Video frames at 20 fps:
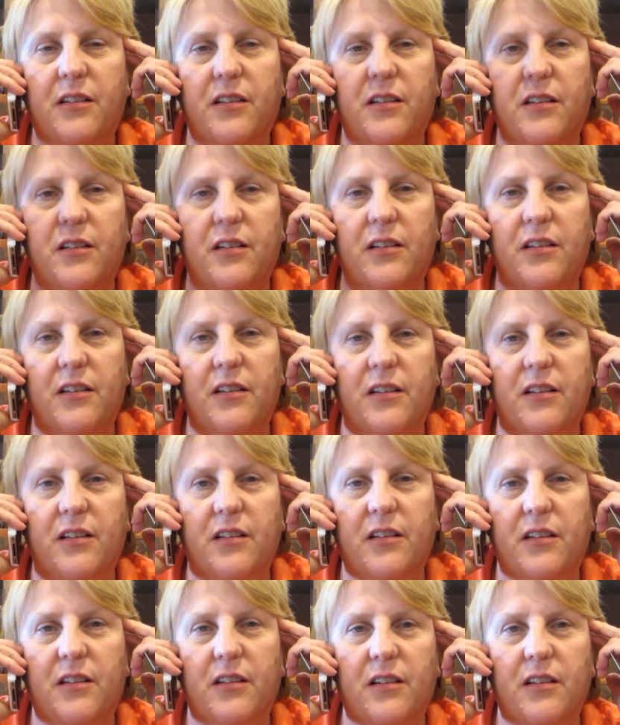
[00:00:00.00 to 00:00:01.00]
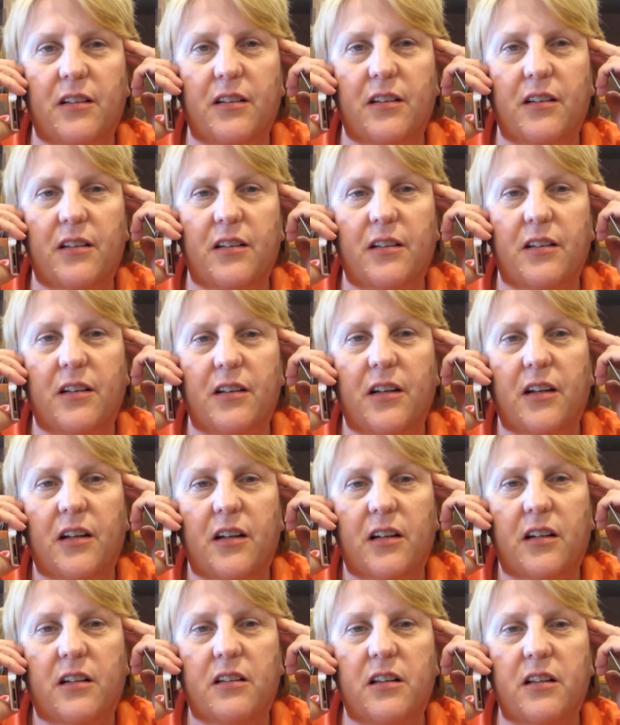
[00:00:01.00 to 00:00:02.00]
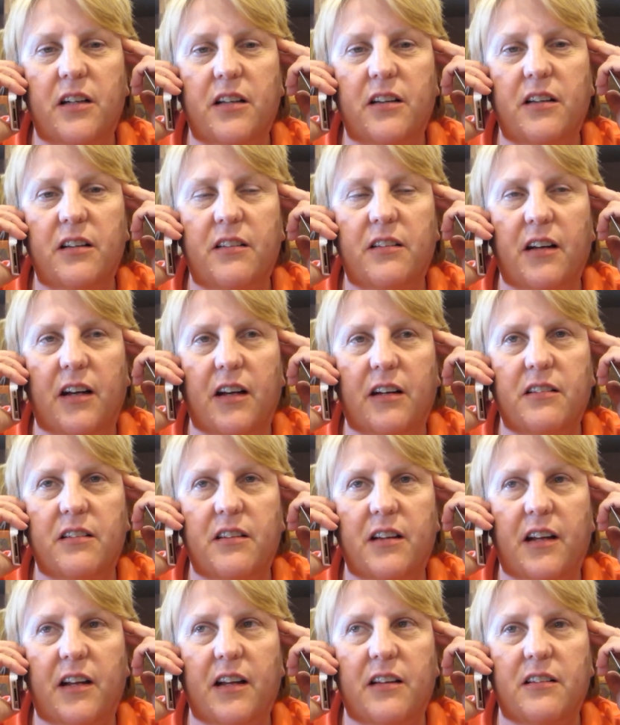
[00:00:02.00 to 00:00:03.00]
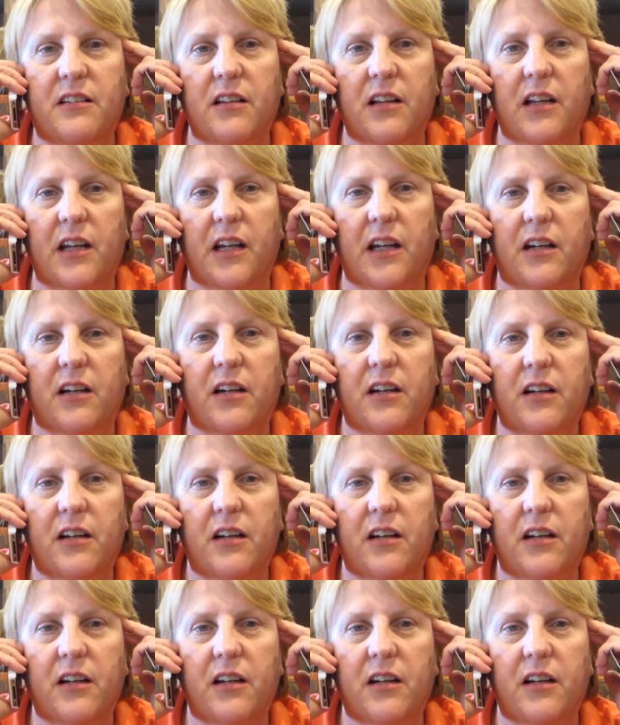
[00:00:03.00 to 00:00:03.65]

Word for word: that has a, has a link. Click the text that has a link.